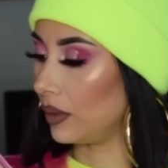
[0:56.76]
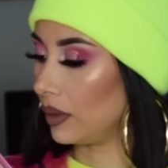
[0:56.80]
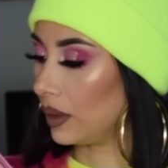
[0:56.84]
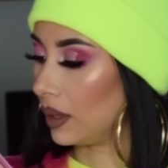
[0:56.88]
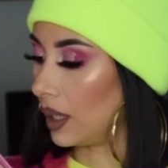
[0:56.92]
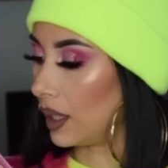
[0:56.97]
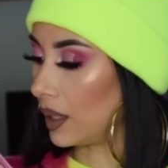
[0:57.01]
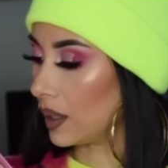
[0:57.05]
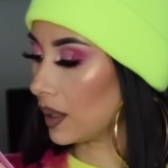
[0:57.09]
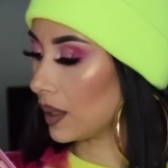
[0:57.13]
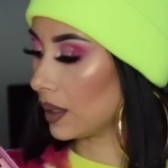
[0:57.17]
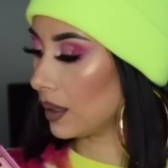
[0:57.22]

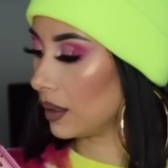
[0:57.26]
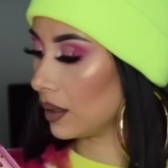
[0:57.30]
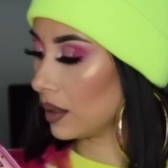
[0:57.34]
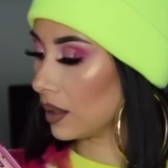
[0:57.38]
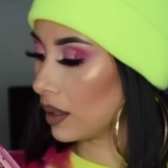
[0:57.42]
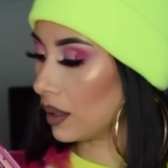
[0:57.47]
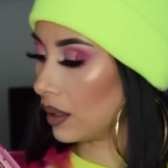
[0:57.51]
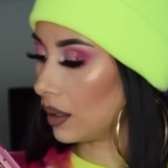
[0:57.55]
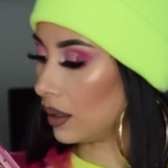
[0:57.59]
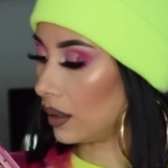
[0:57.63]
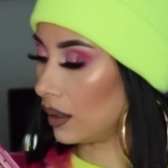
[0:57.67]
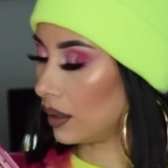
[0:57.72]
this is
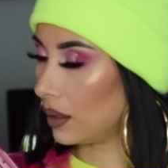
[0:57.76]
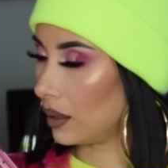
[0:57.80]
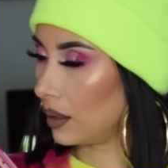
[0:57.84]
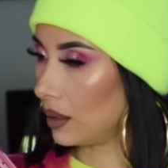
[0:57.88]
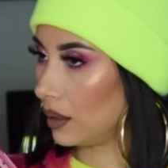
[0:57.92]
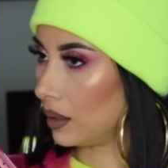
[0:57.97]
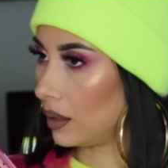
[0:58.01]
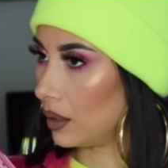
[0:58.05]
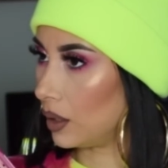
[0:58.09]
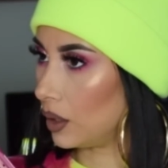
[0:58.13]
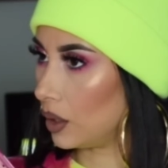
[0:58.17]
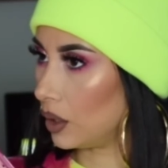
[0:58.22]

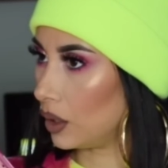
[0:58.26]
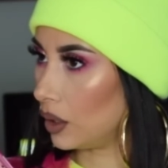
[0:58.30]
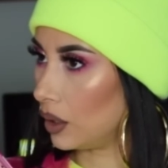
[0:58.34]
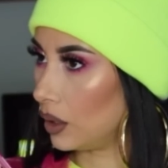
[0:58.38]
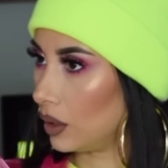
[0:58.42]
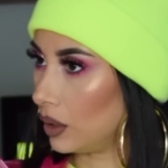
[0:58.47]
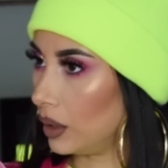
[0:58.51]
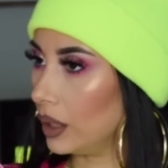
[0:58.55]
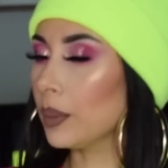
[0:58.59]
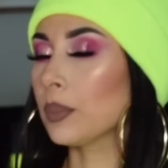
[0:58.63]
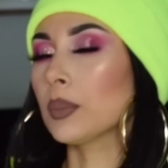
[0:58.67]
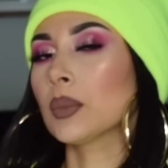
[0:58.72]

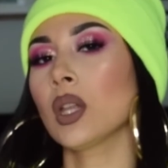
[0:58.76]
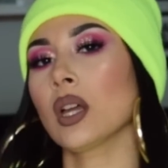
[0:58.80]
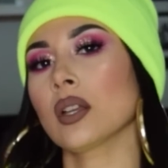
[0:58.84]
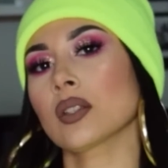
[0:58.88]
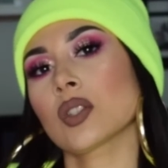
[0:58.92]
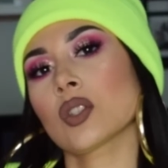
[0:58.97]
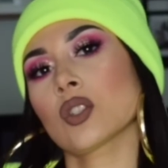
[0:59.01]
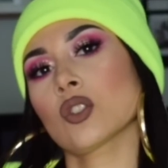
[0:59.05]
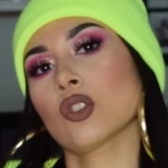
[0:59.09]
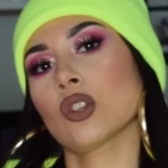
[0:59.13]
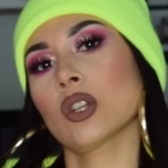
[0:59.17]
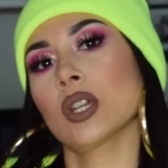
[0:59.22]
the lip
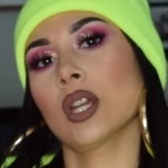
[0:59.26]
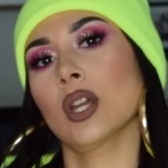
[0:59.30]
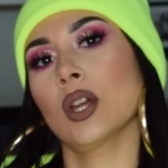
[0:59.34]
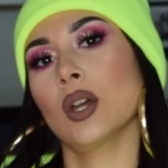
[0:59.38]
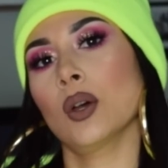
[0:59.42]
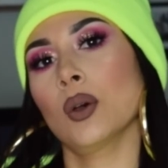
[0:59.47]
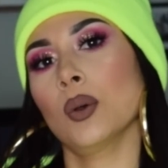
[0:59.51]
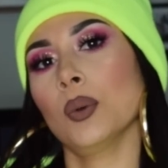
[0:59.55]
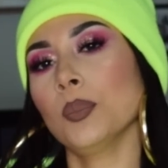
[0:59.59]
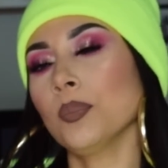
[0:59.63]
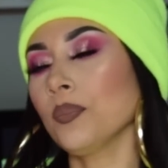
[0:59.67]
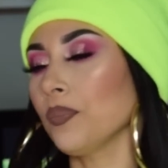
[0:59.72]
gloss
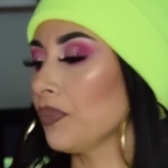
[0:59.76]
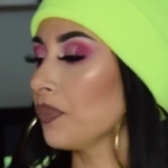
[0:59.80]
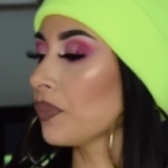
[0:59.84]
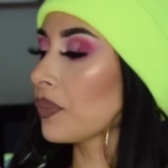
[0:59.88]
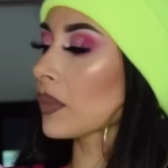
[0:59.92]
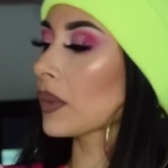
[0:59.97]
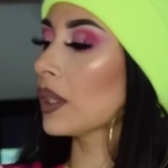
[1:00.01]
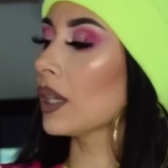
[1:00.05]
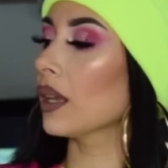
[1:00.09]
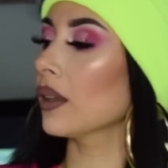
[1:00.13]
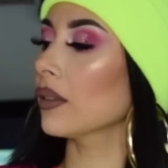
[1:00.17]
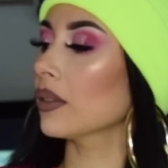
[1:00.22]
trio,
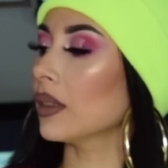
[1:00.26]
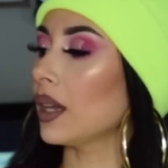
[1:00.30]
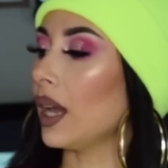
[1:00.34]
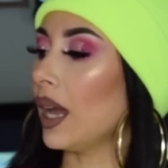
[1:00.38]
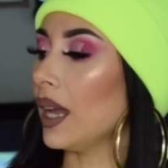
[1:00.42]
the